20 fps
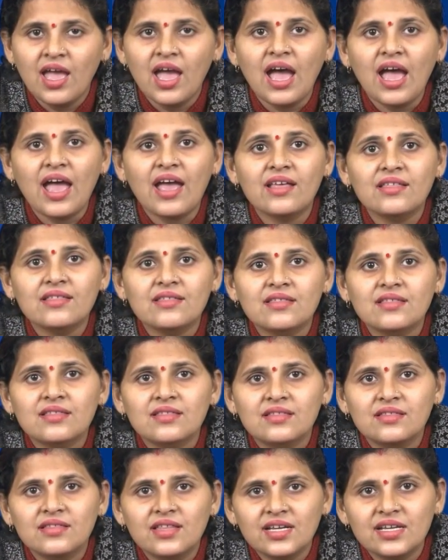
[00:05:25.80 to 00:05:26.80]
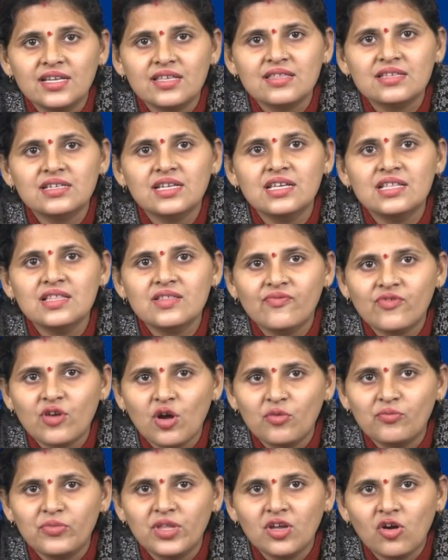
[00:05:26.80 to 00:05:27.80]
as the distance
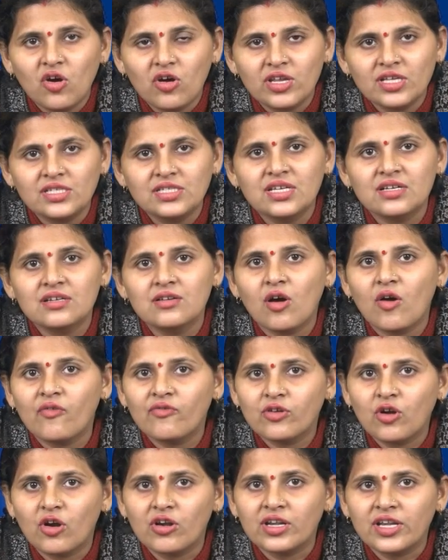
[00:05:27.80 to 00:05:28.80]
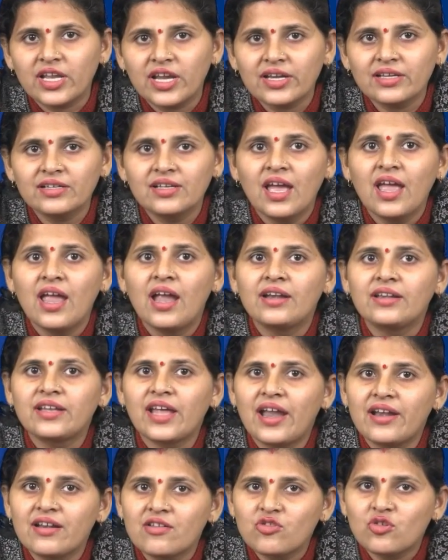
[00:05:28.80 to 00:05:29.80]
from the origin of contact
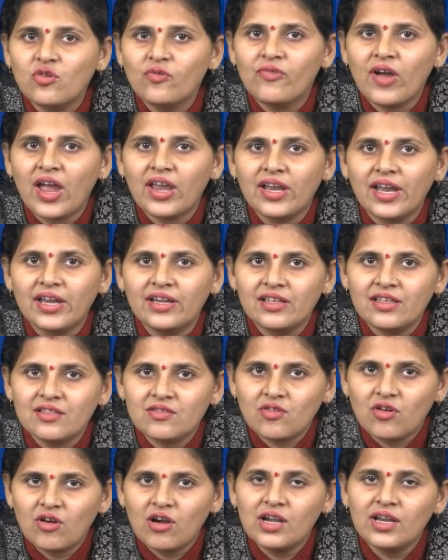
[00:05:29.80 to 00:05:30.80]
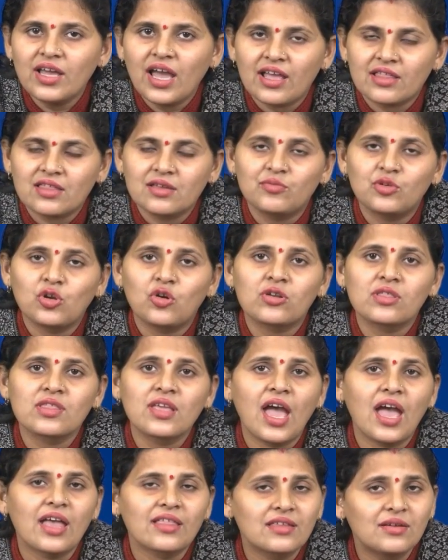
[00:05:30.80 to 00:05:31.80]
tends to finite is called asymptotes.
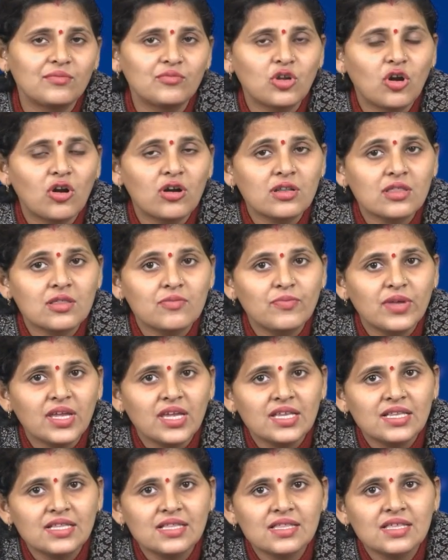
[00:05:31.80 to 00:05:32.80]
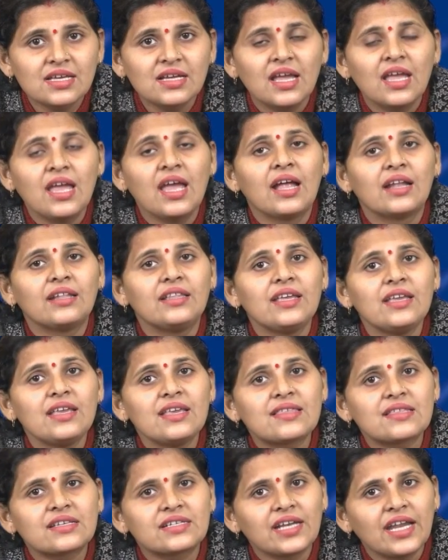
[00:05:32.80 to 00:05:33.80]
Asymptotes means the
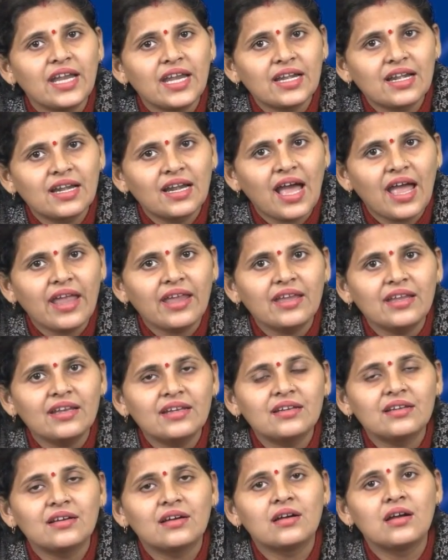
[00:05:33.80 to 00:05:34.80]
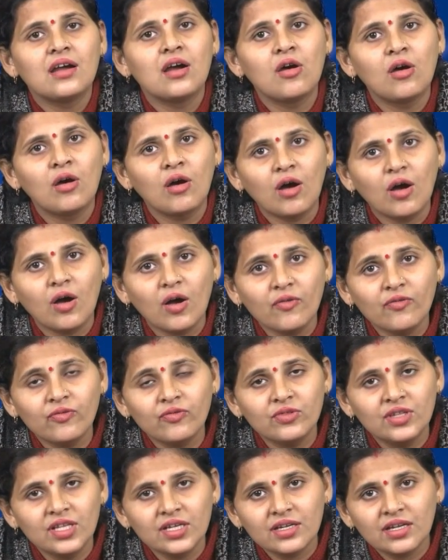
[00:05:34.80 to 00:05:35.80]
straight line of
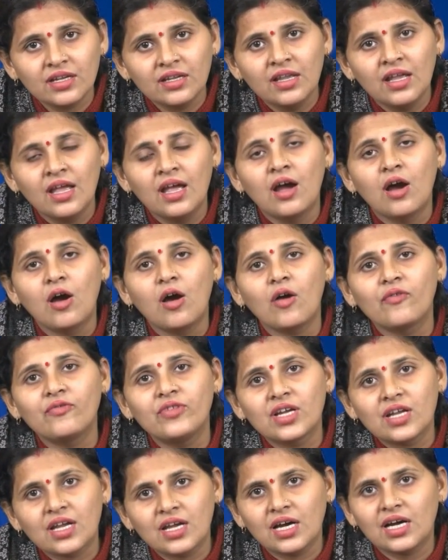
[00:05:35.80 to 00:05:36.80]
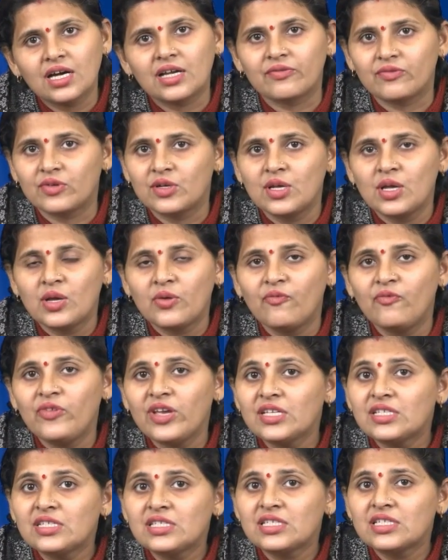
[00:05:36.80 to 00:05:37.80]
the curve
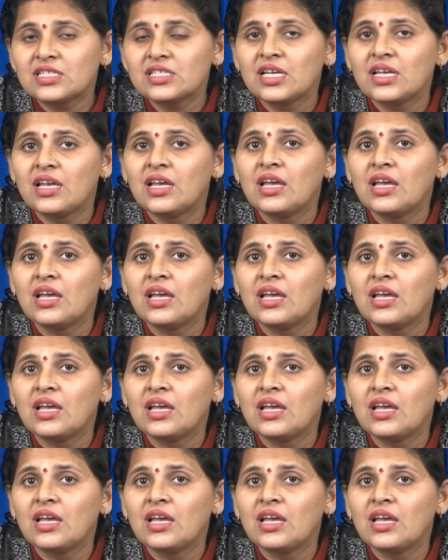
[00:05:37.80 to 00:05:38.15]
which